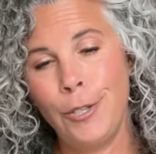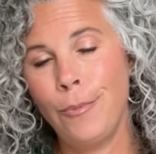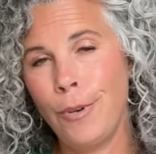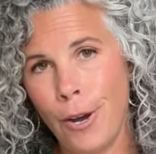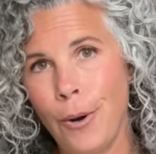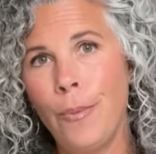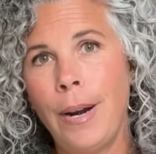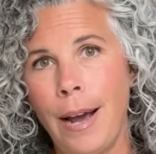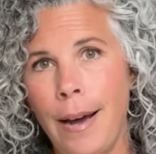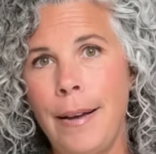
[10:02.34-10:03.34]
to know what
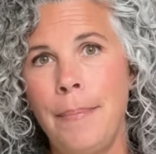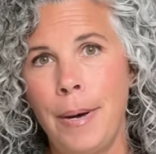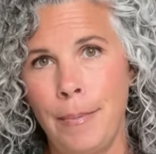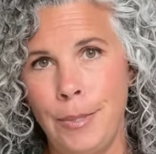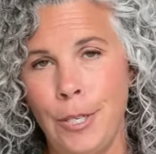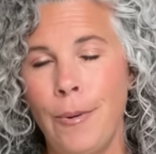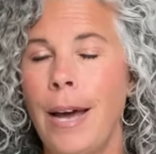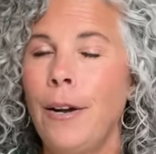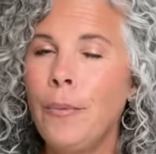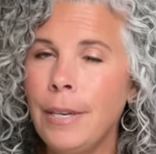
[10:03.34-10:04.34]
I am up to. I
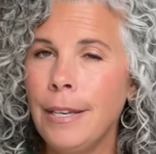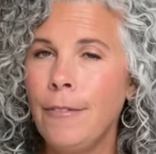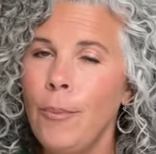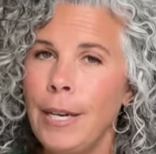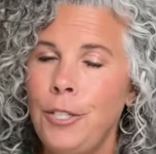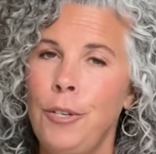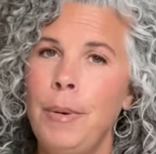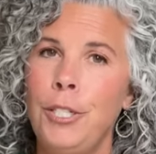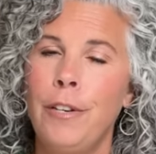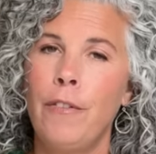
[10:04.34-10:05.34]
don't want to give away too
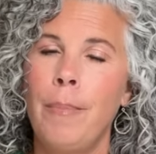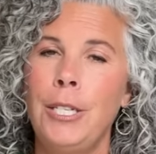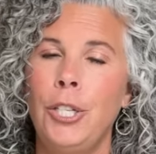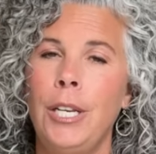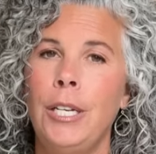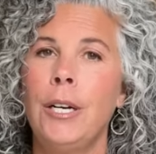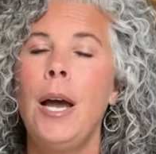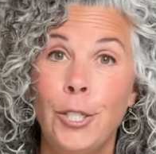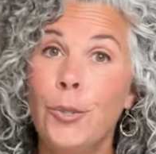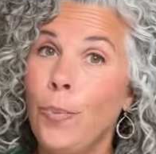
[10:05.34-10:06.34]
much information here.
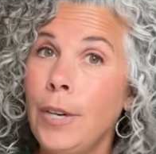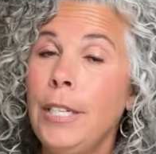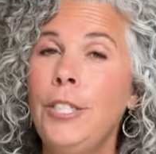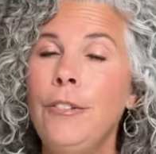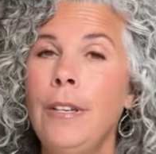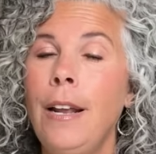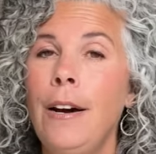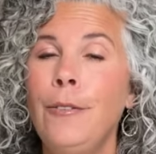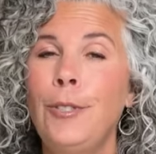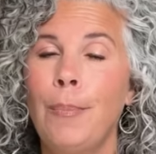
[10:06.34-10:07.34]
Just wanted you to
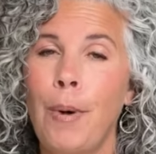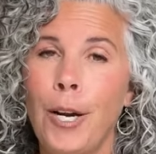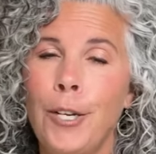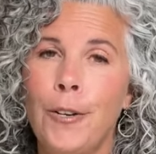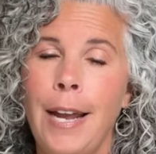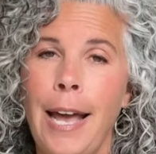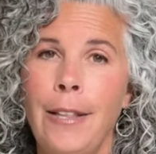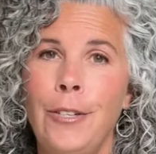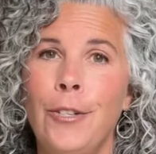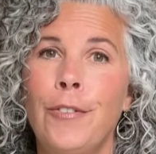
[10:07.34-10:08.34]
know to mark your
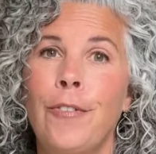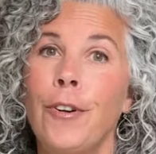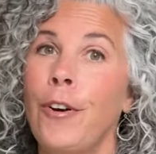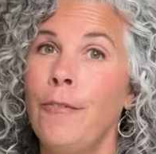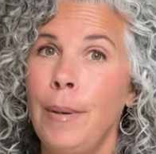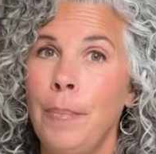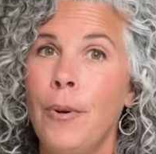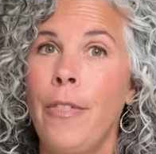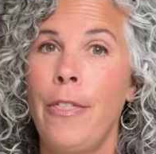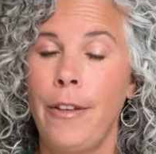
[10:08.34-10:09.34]
calendar for November
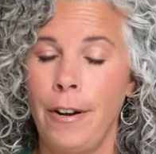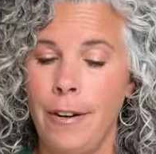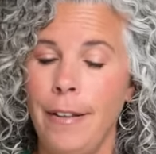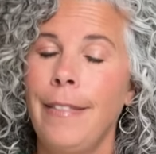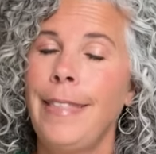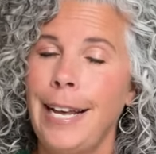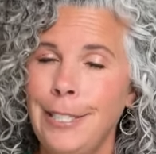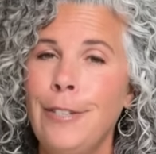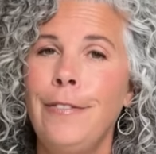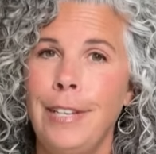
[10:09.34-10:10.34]
the third.
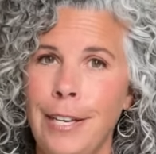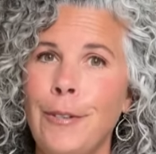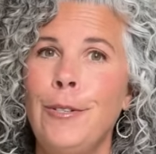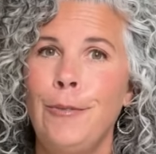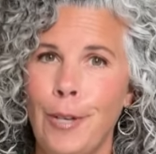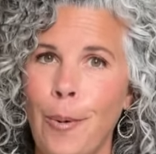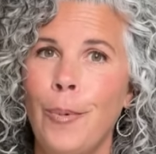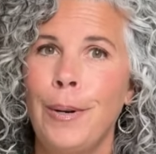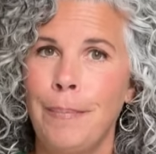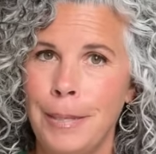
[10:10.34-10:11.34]
That's a video you don't
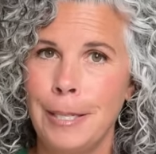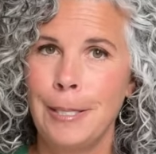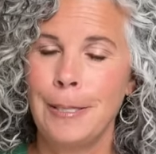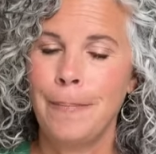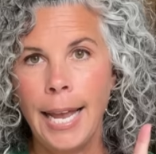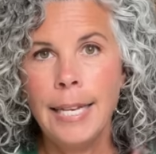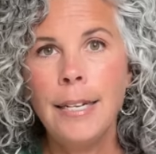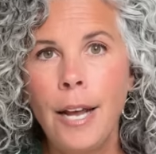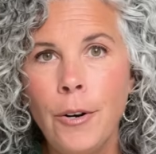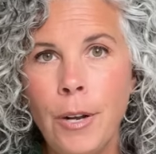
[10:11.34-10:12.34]
want to miss. And a
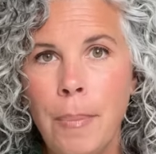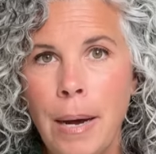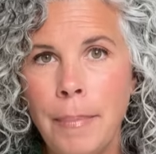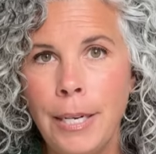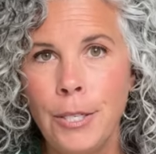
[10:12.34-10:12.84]
note about my